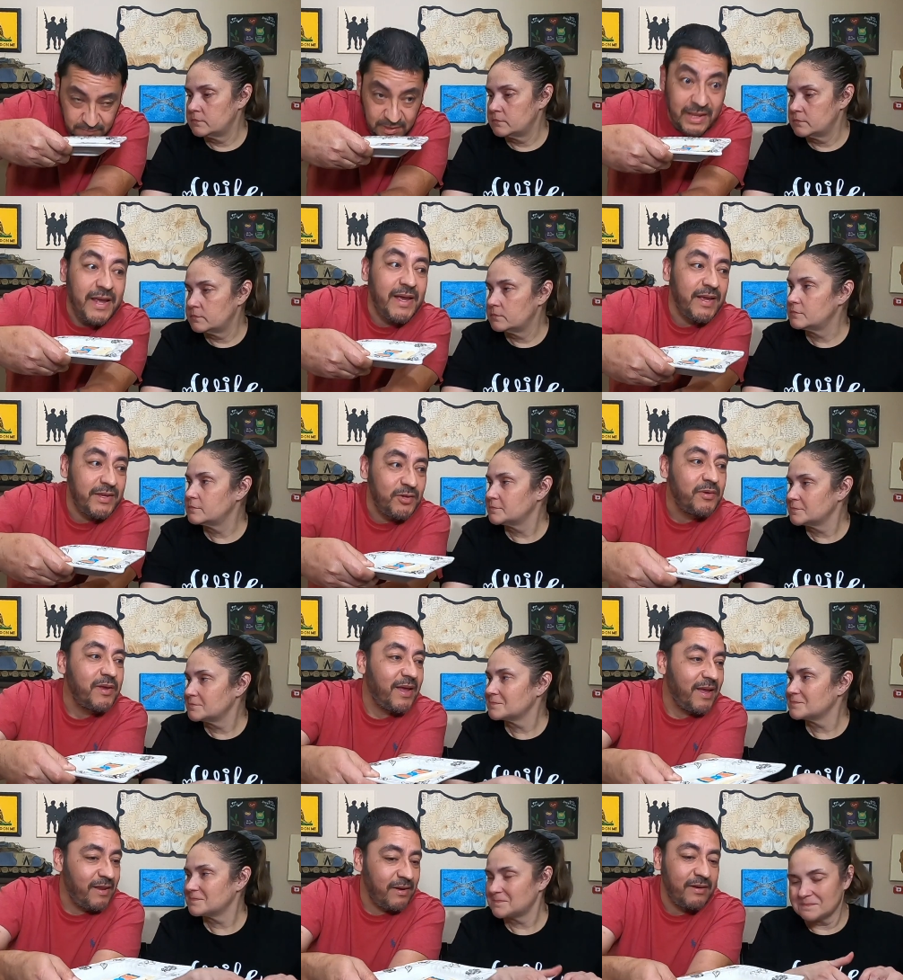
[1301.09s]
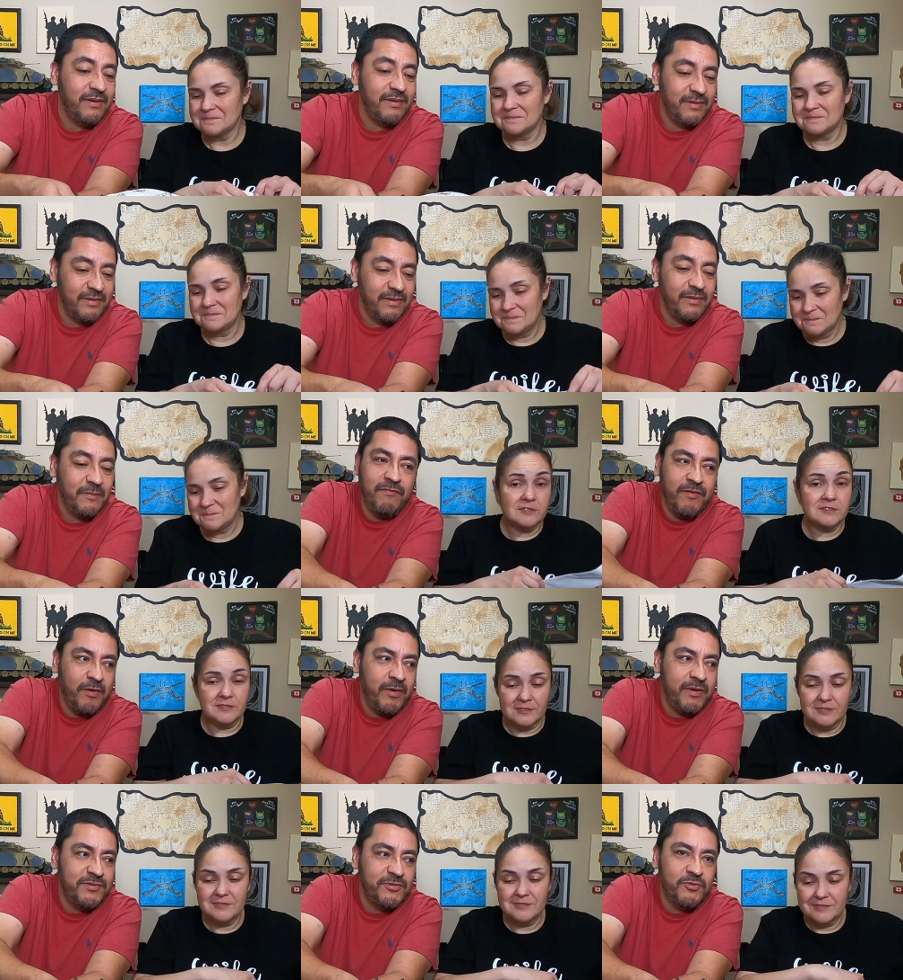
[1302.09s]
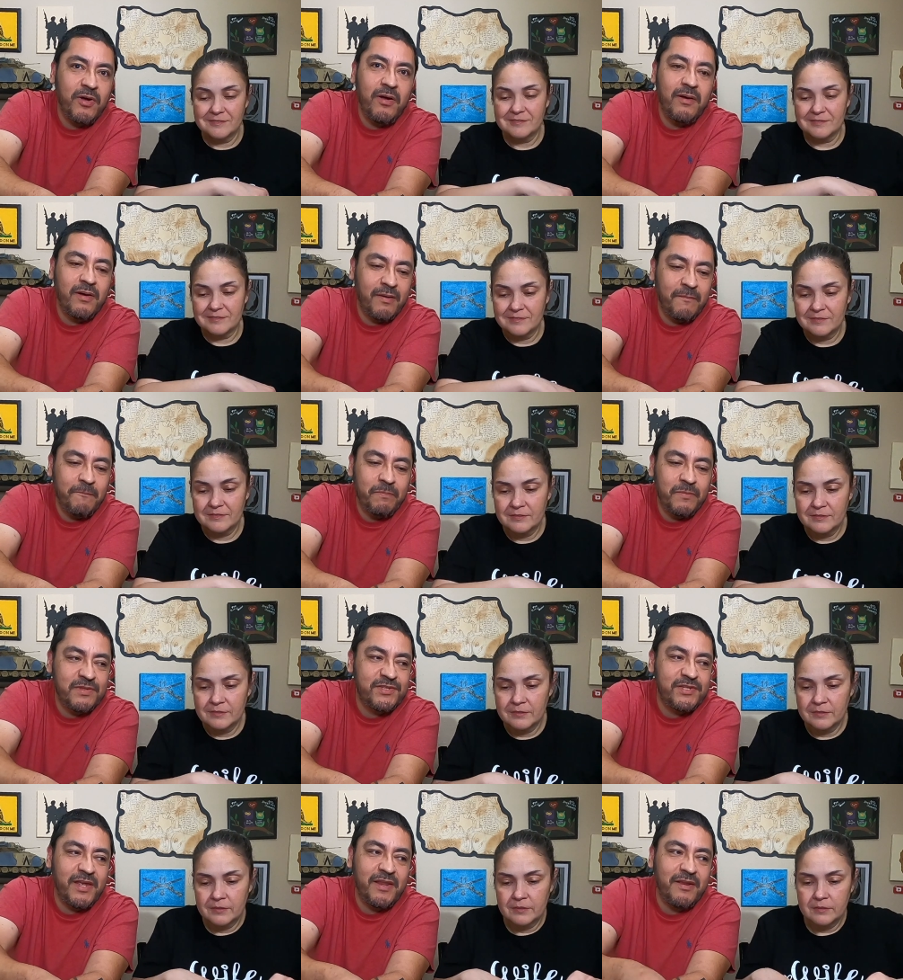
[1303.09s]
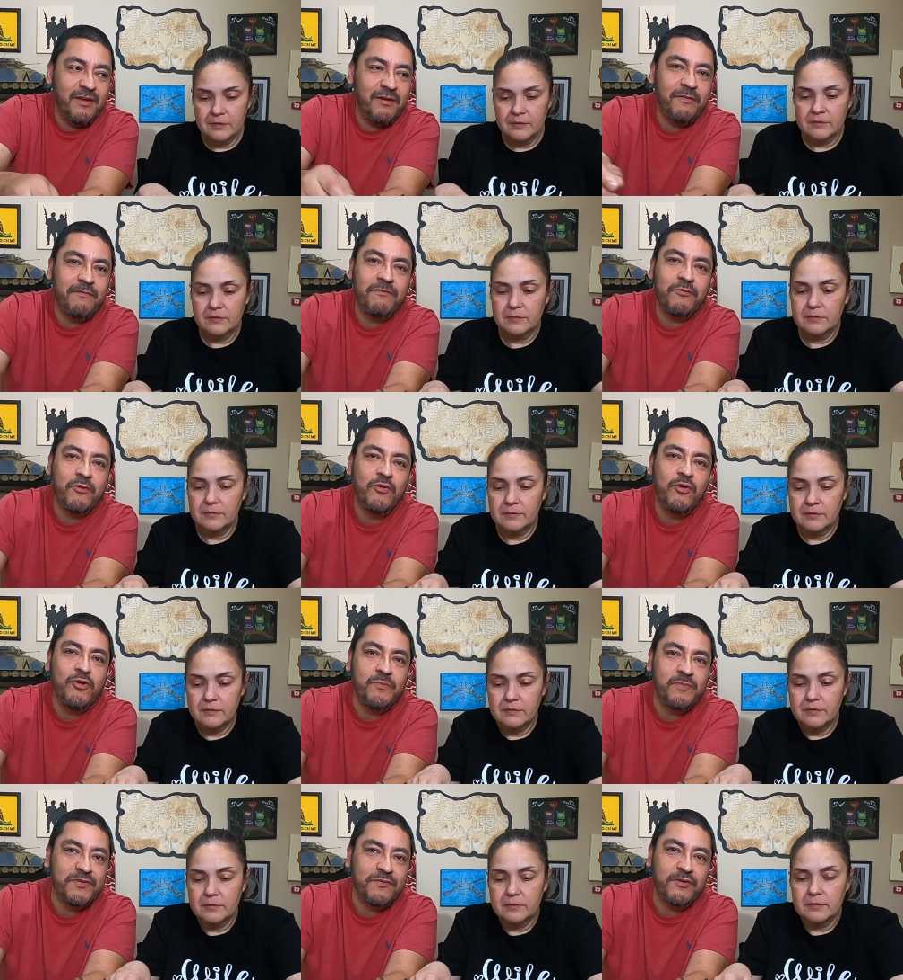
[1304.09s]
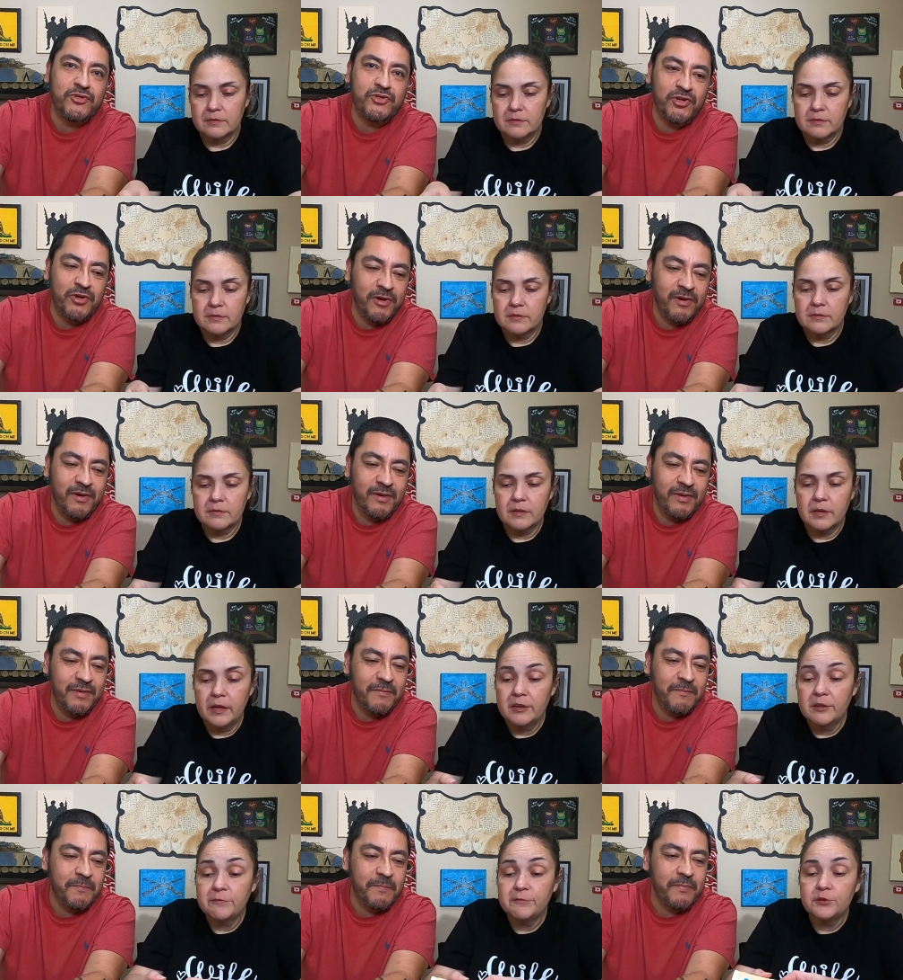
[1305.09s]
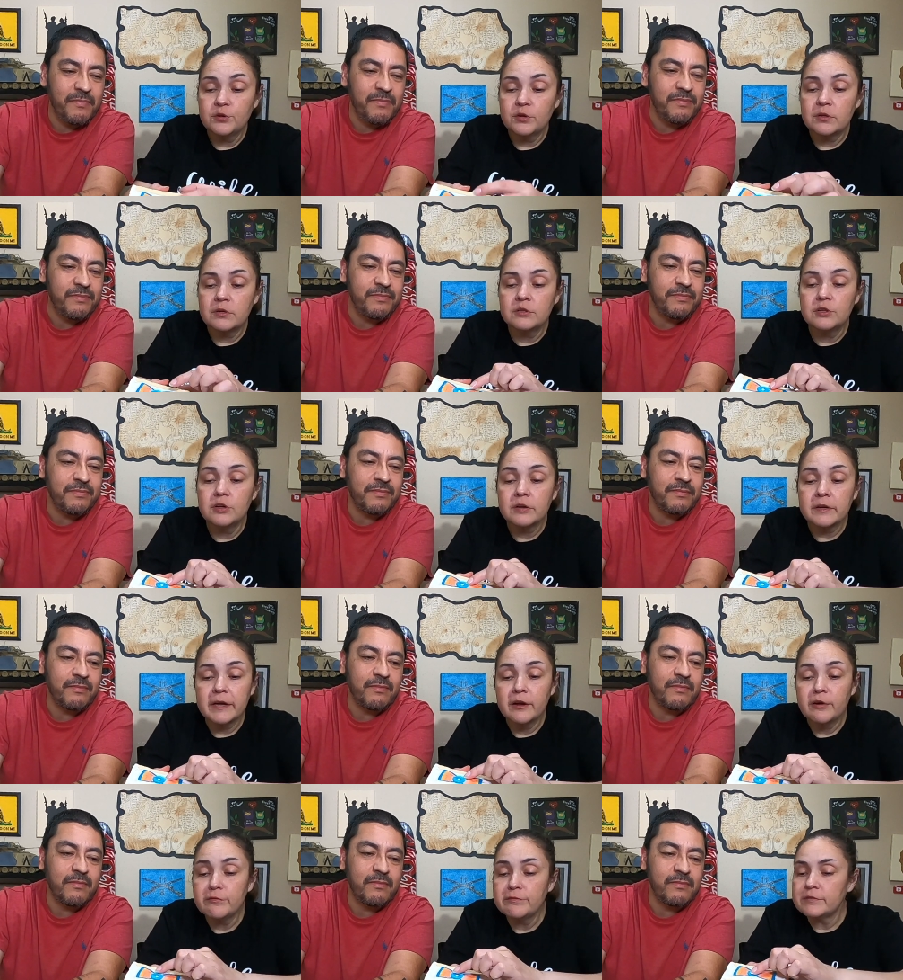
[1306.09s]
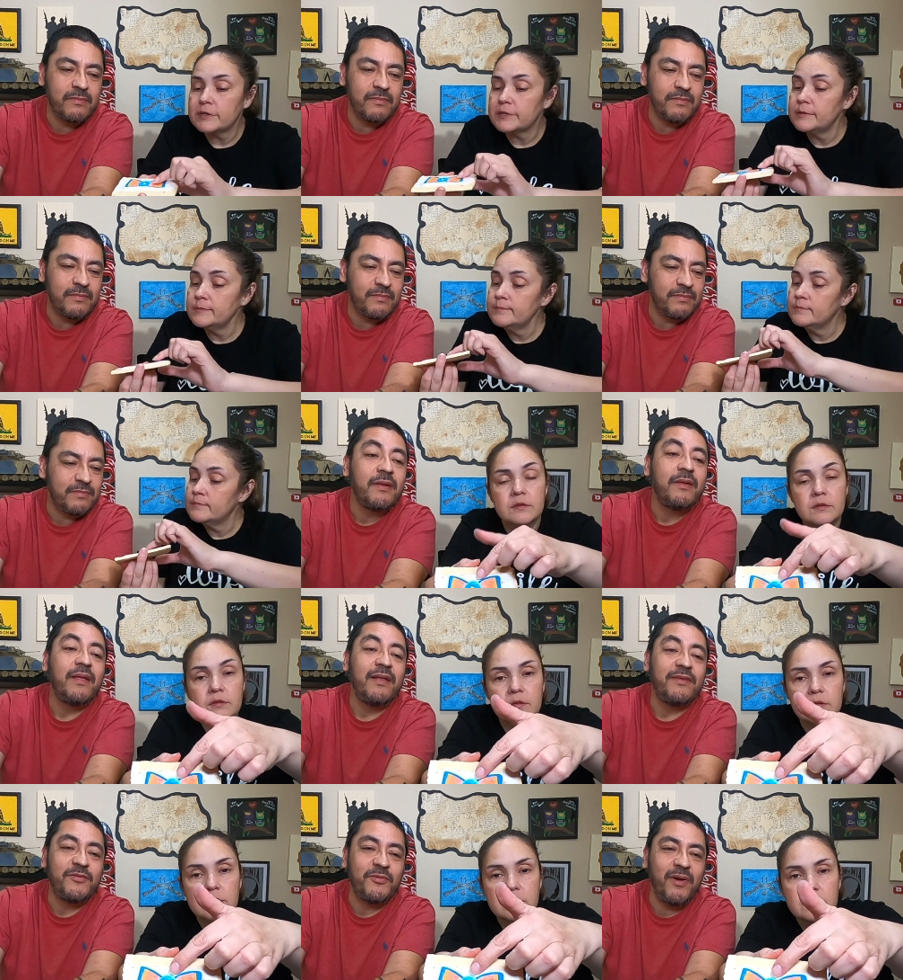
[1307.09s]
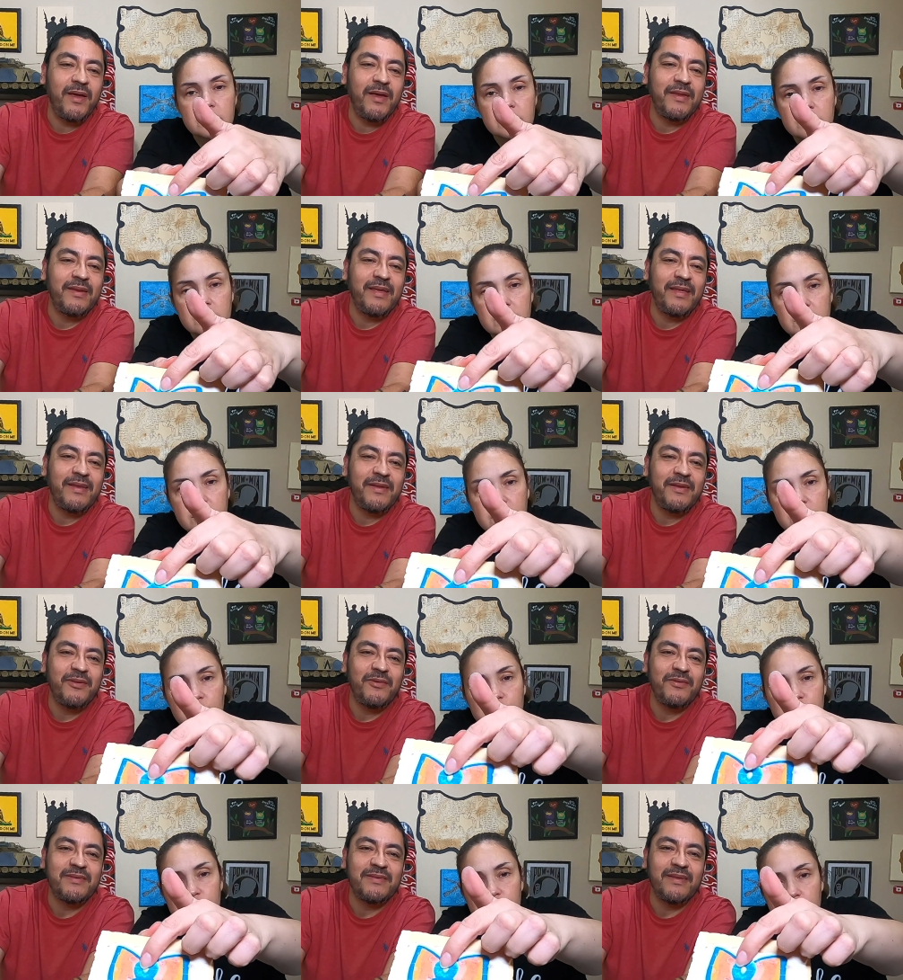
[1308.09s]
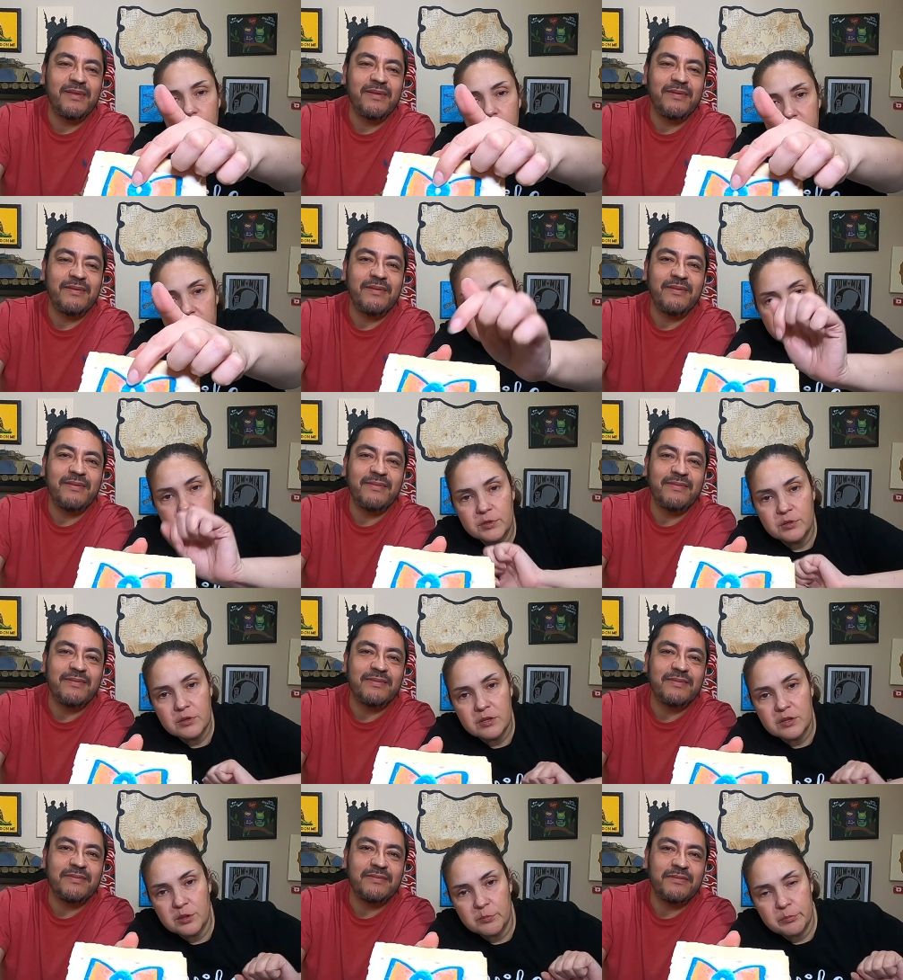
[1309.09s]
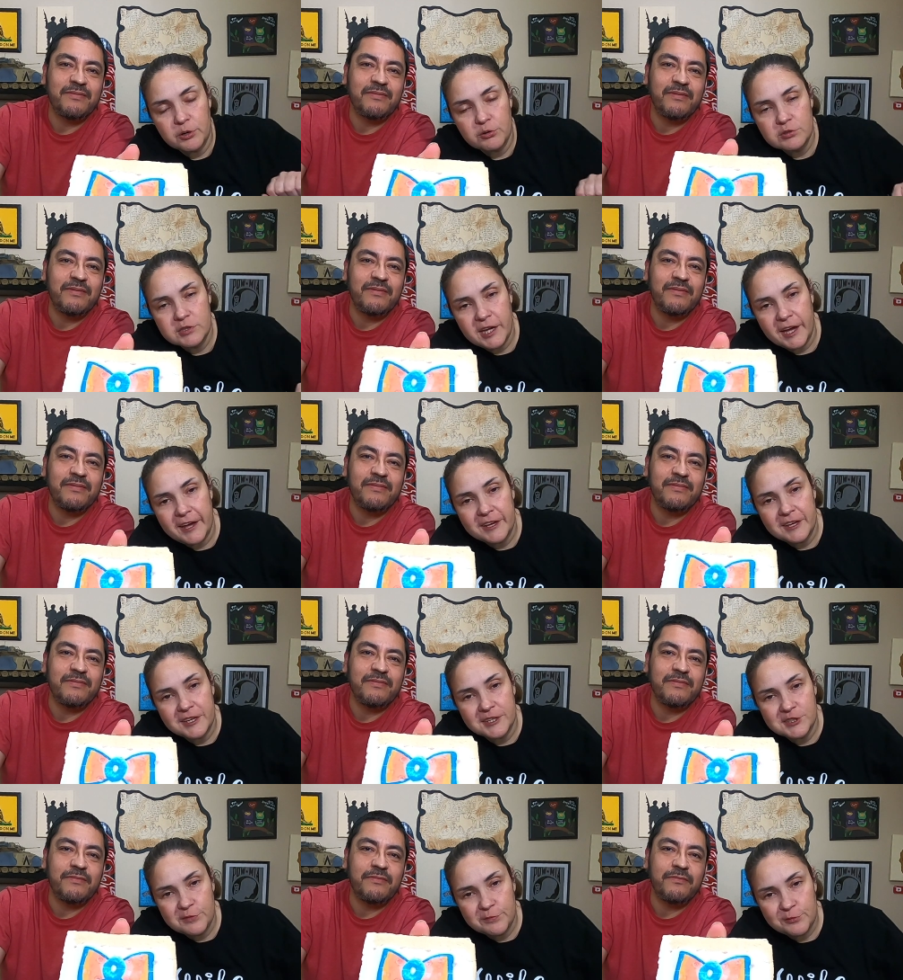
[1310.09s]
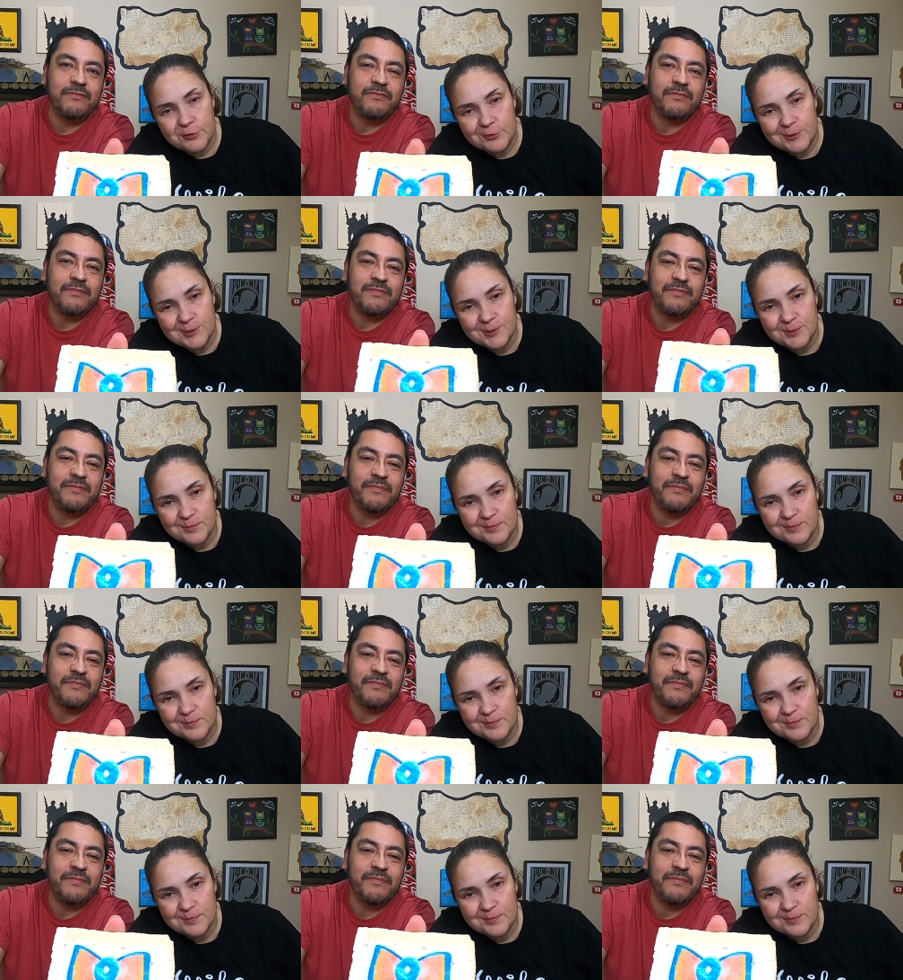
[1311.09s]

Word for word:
Speaker 1: Yeah, you can. Mm -hmm. Very strong scent of Froot Loops for sure.
Speaker 2: And if you look carefully,
Speaker 1: that's right. The little circle
Speaker 2: in the middle of the bow tie is a Froot Loop.